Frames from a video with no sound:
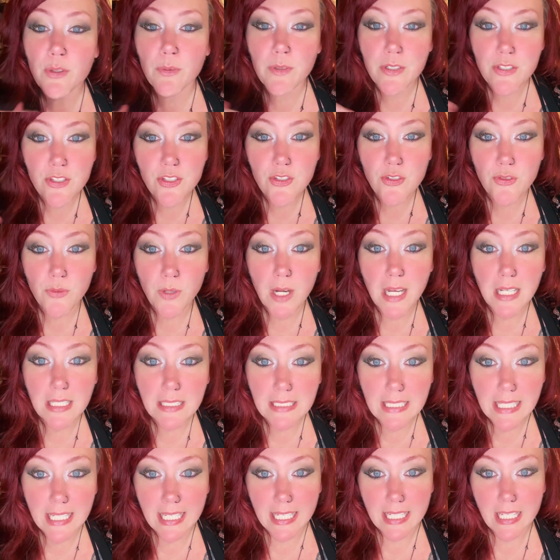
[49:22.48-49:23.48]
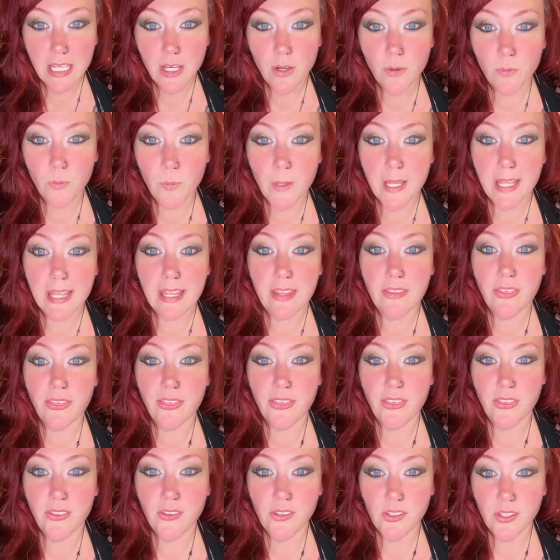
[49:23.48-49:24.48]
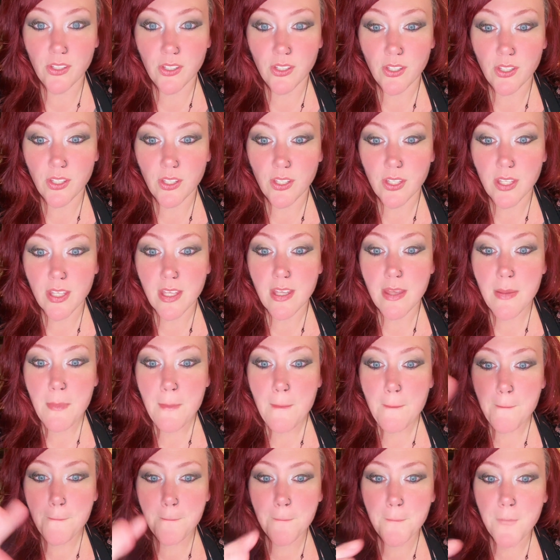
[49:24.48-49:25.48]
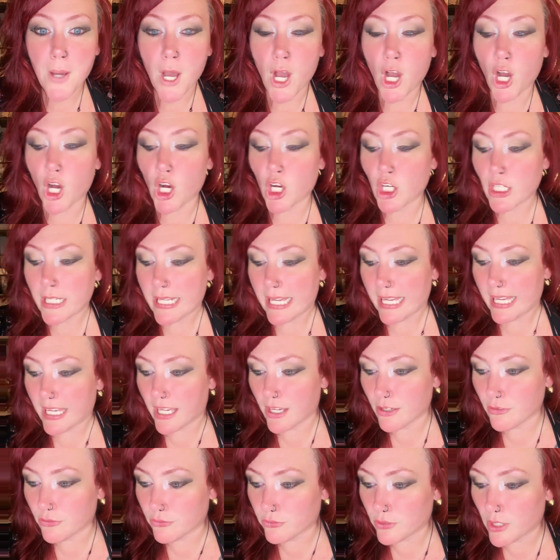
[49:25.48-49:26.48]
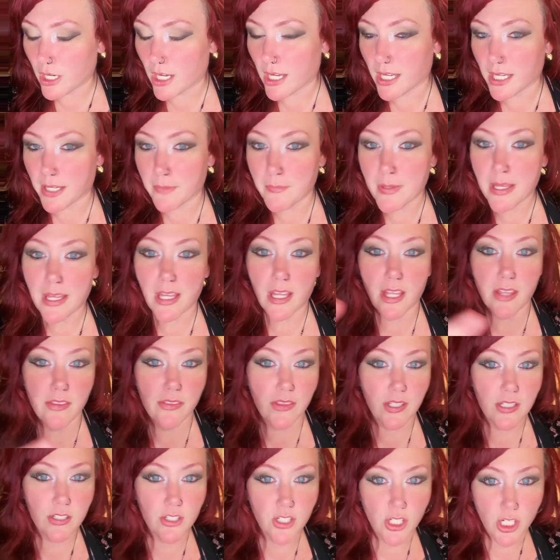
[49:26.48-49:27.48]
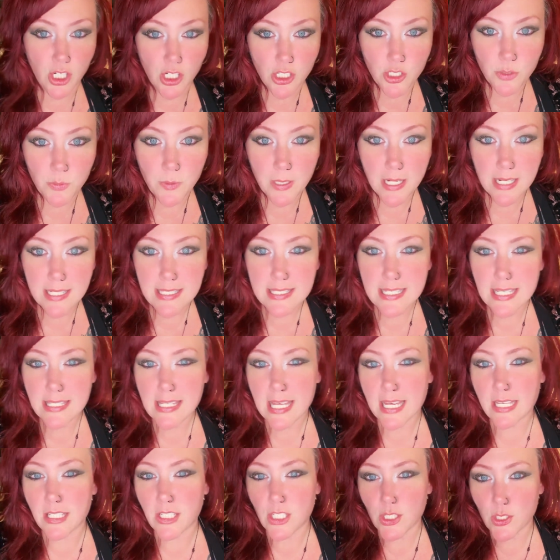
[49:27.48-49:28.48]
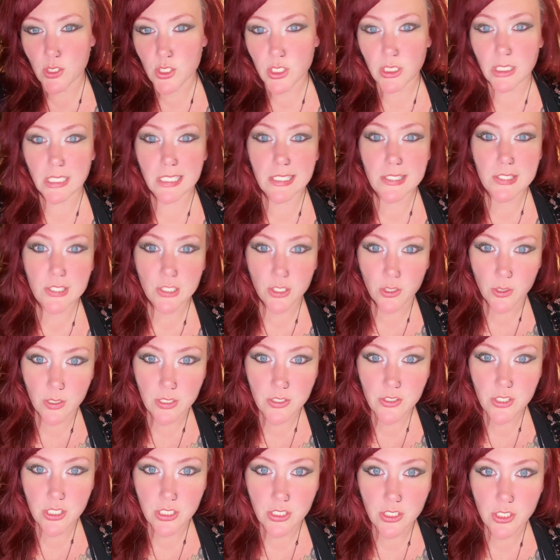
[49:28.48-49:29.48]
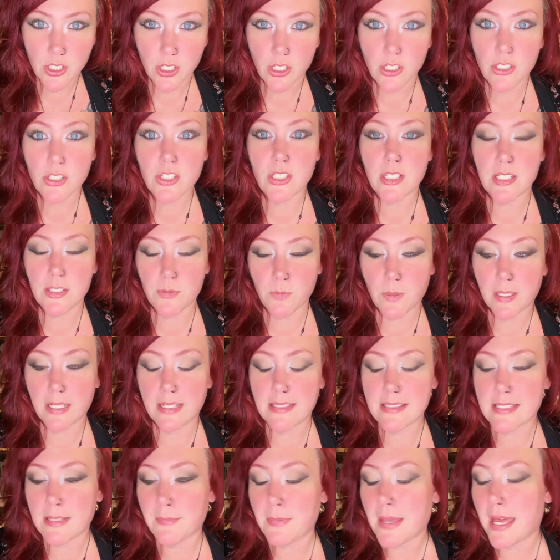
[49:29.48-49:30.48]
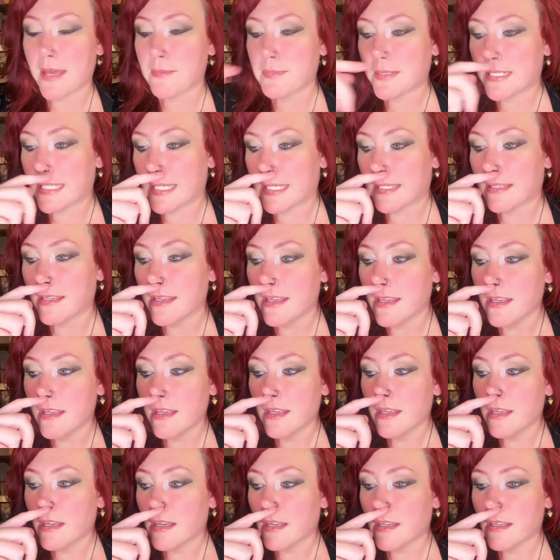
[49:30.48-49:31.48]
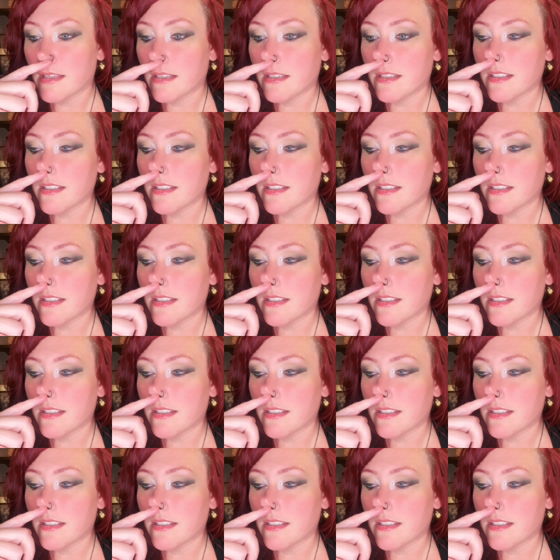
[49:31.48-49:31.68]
If you're struggling with parting from the church, when I say that, usually is the Christian church is what ends up happening.